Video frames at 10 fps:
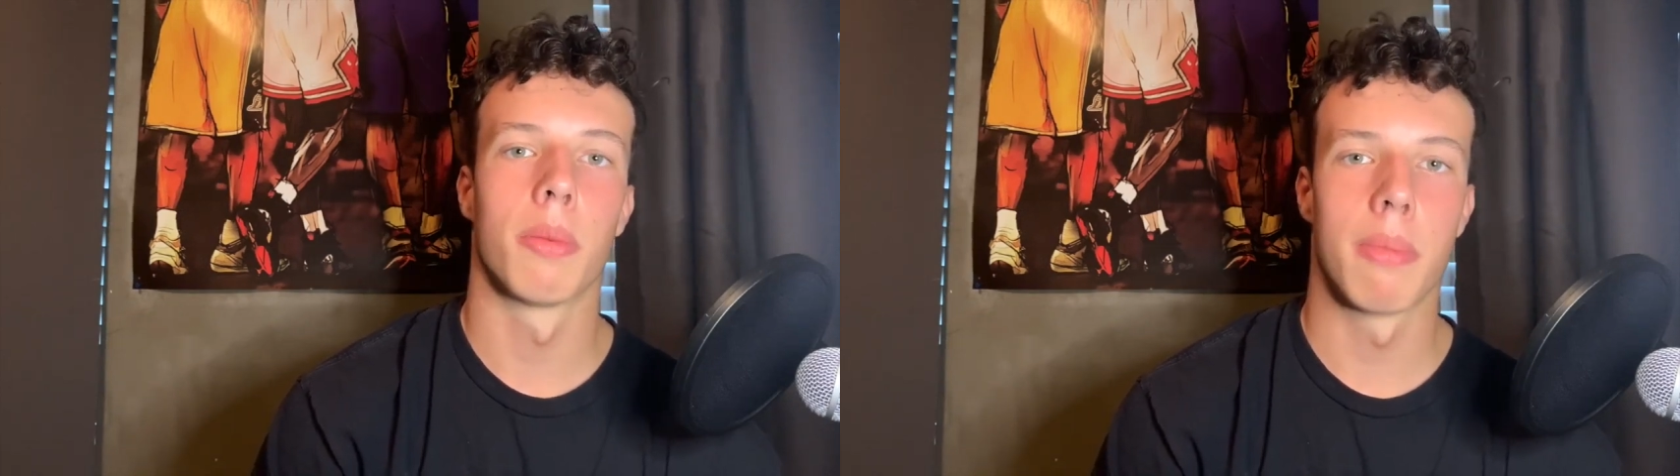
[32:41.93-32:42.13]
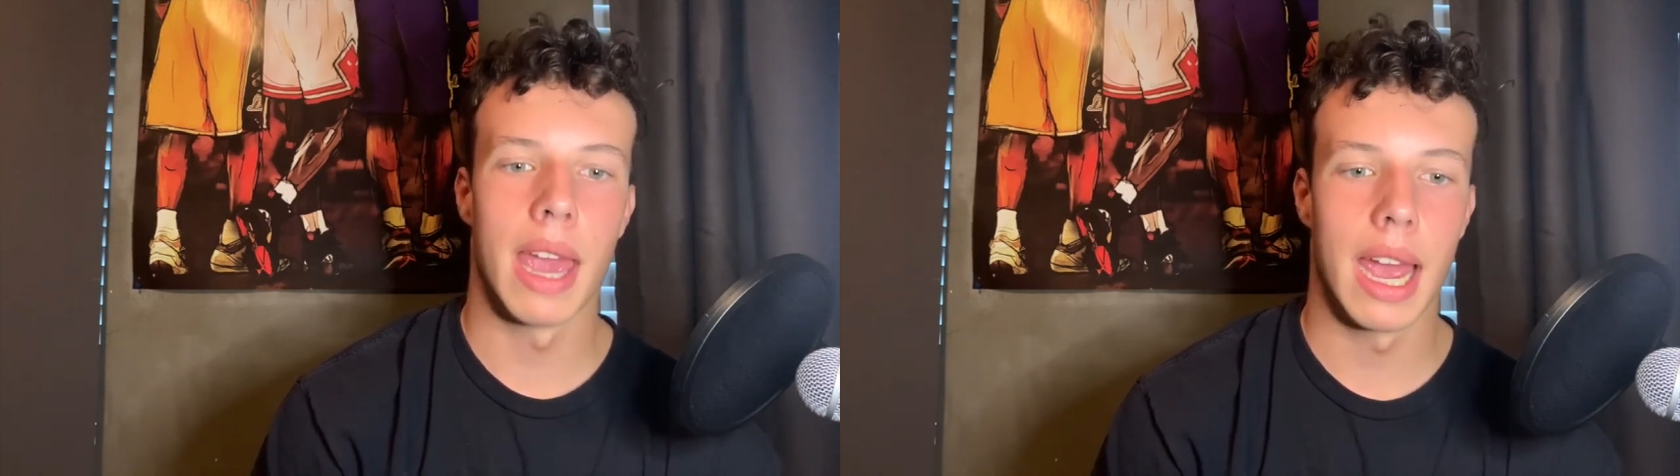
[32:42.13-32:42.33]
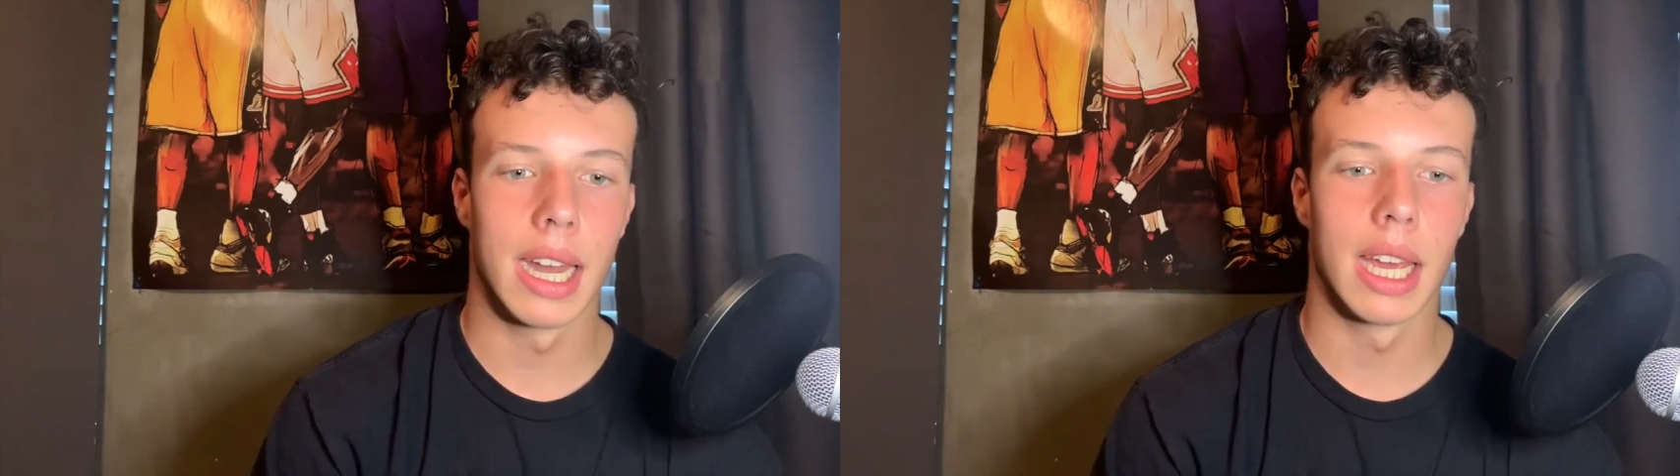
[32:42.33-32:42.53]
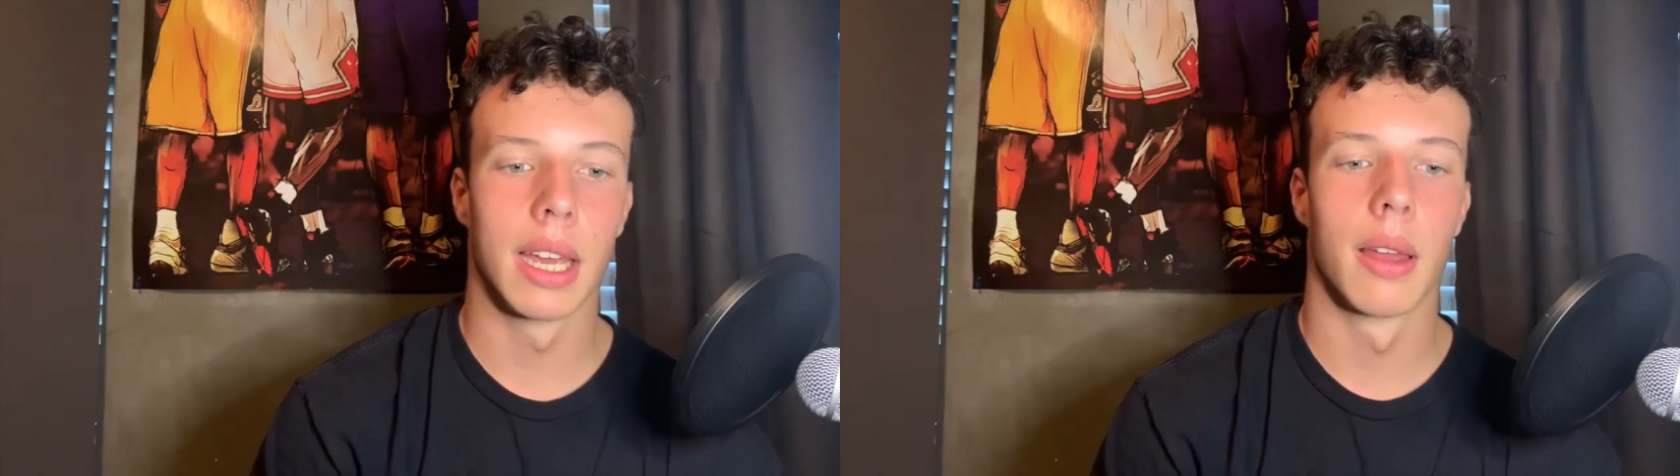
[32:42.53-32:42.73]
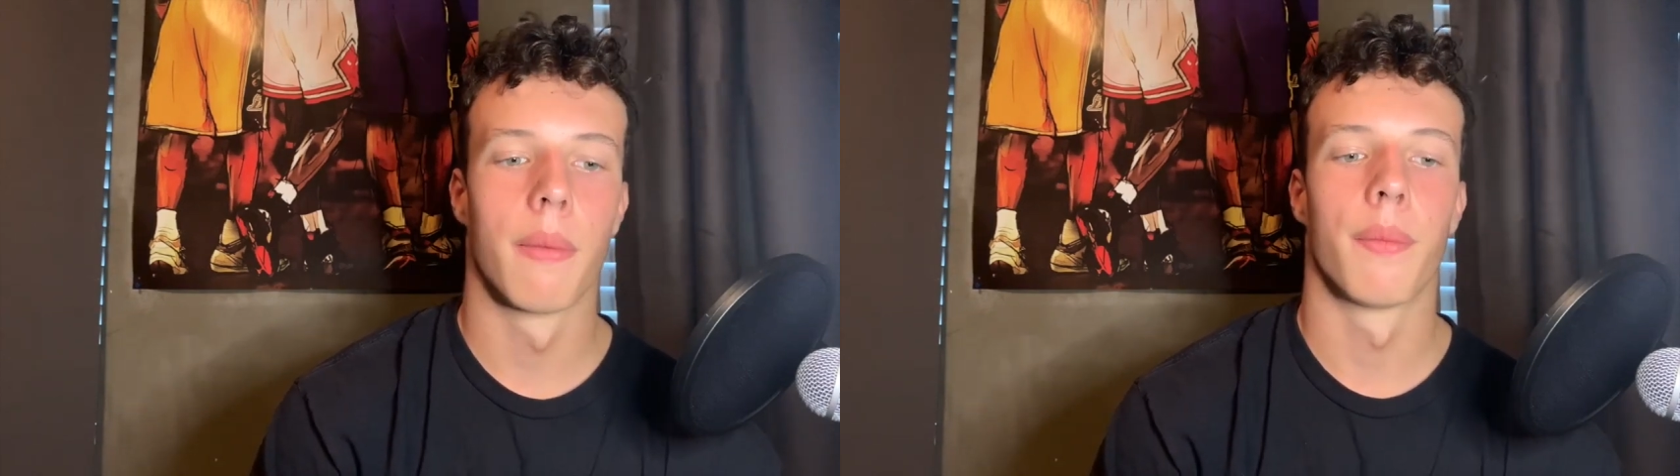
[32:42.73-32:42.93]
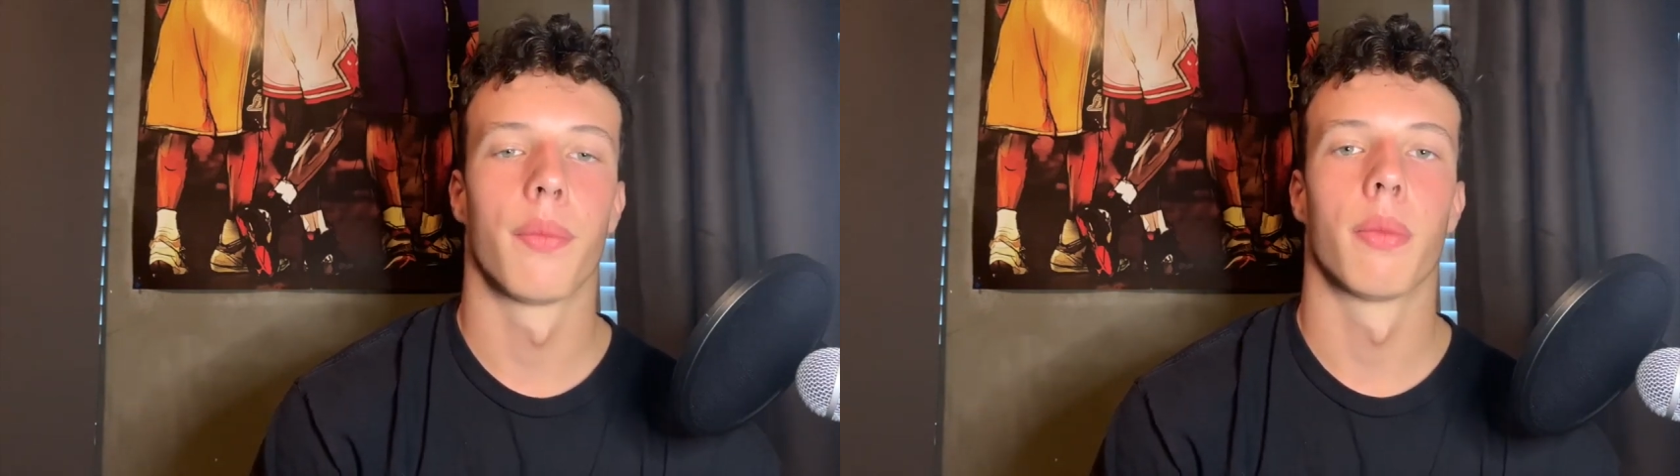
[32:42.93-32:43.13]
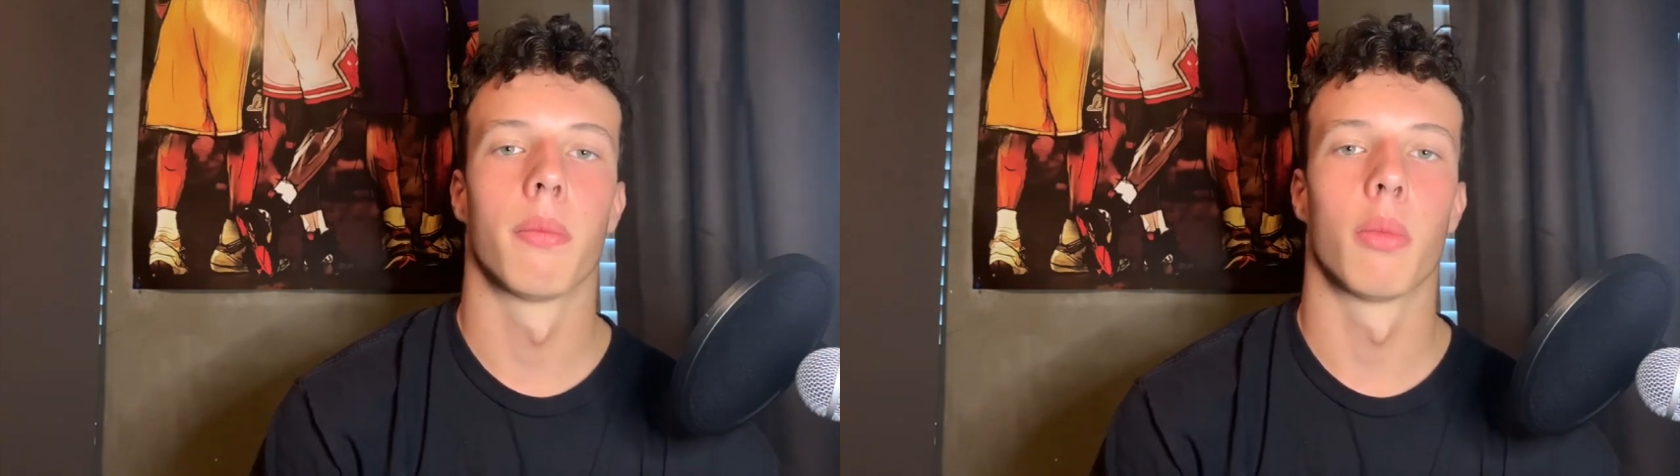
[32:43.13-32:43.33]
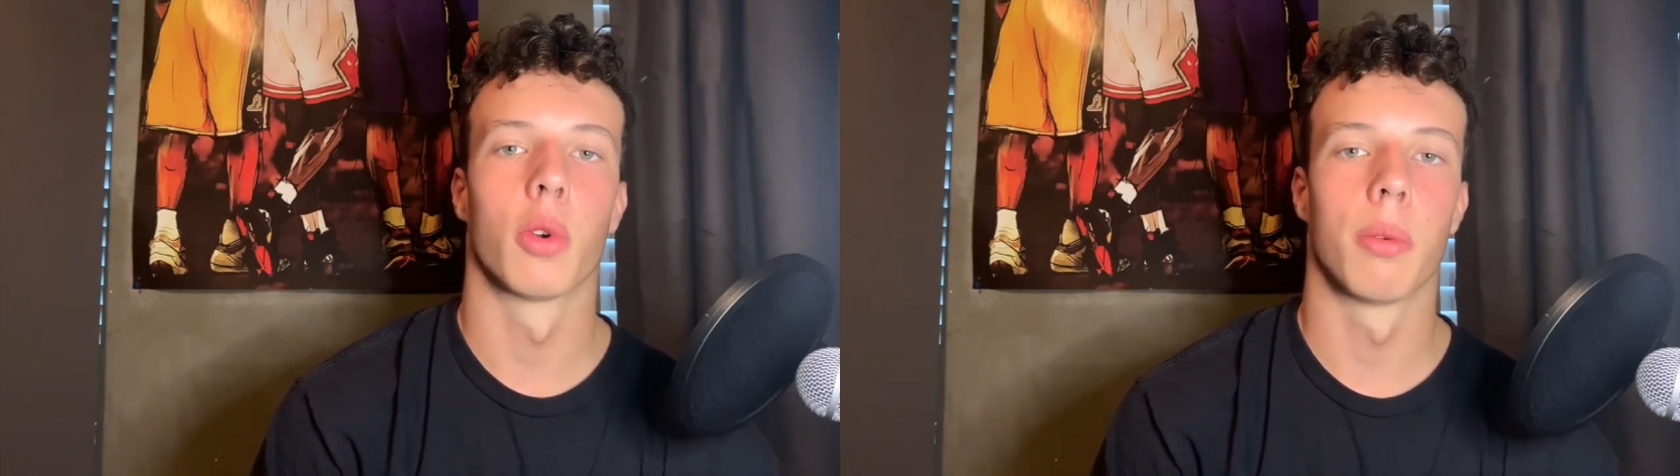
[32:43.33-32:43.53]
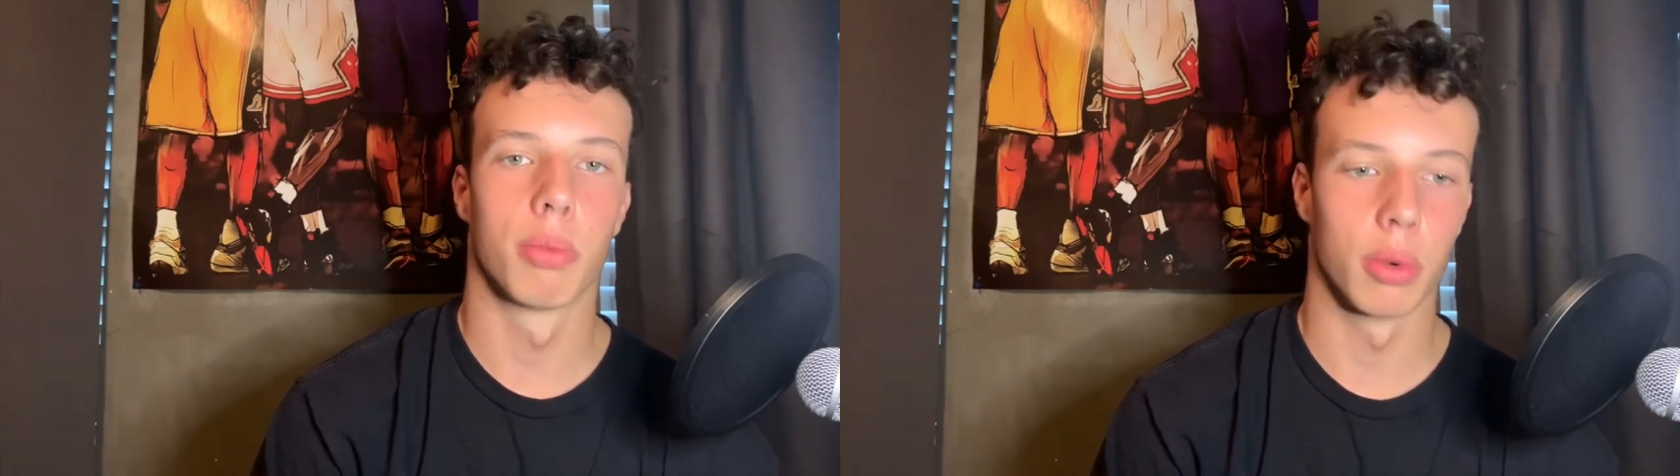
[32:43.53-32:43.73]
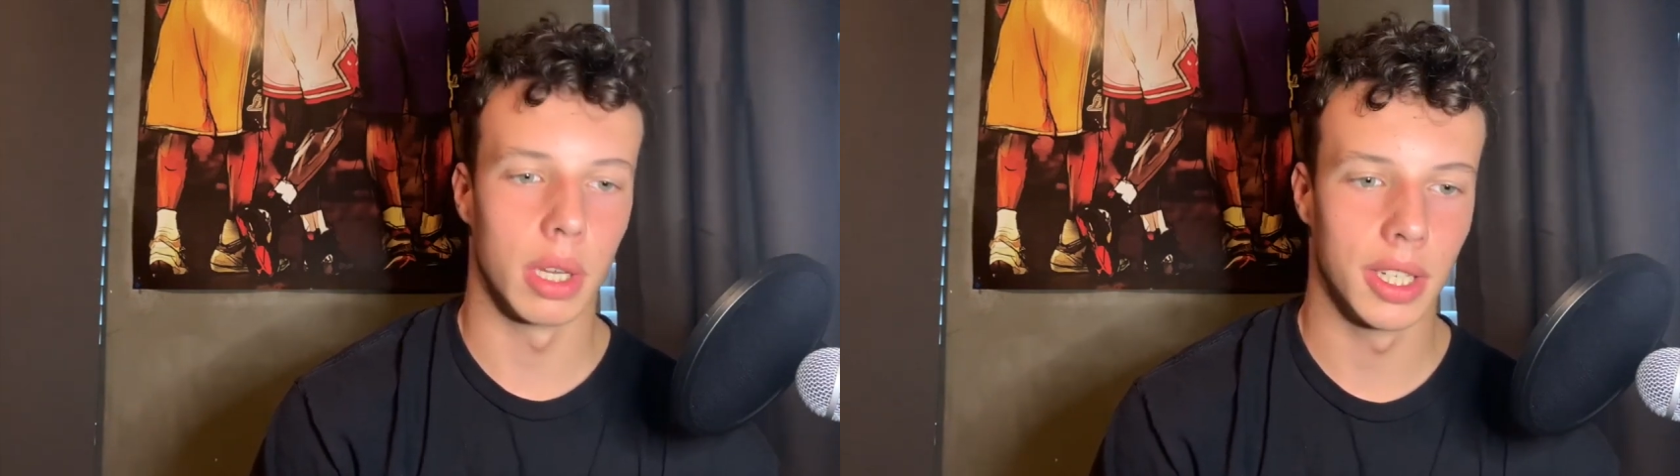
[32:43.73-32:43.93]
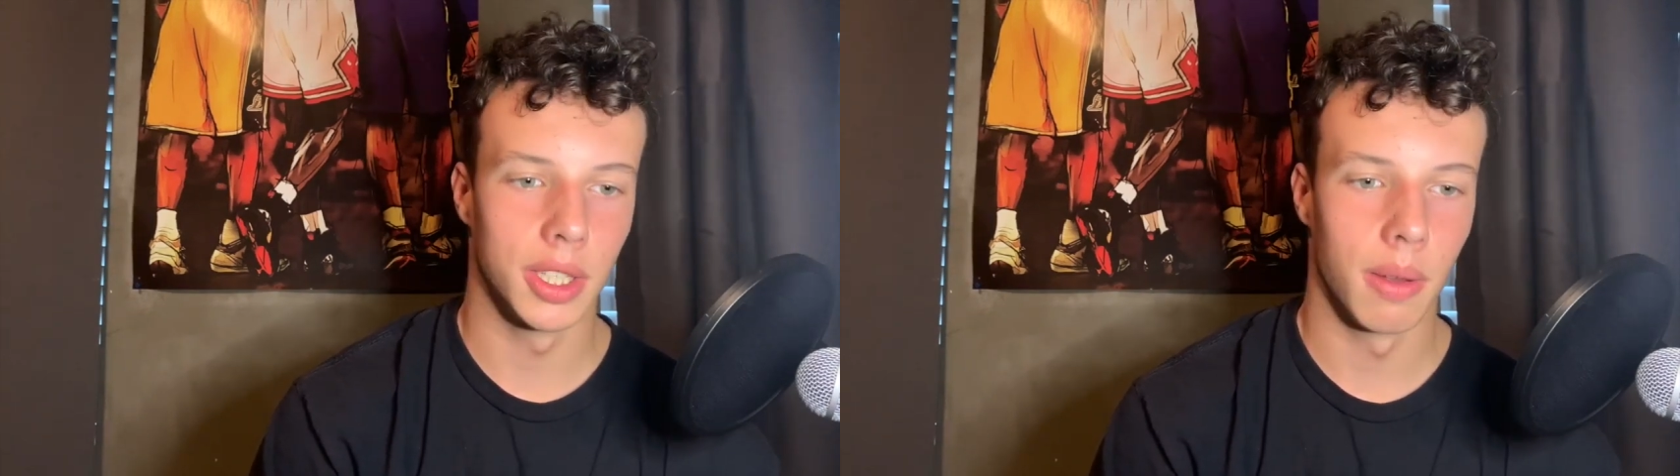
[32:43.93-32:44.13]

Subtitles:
Manning, more than Breeze.